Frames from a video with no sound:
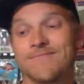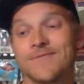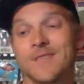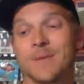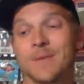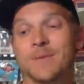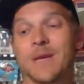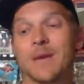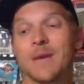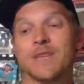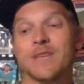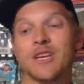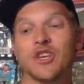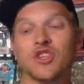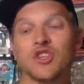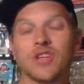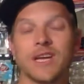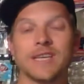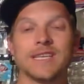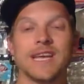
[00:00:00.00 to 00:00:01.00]
sometimes I
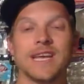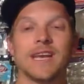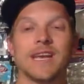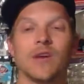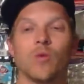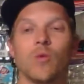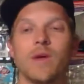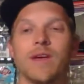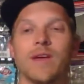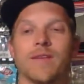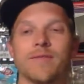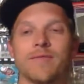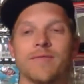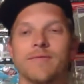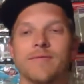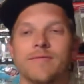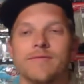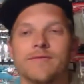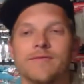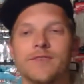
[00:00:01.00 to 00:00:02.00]
just like taking a whiff,
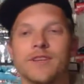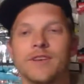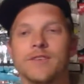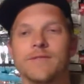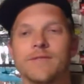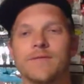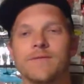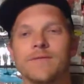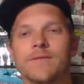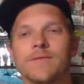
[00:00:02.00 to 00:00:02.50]
dude.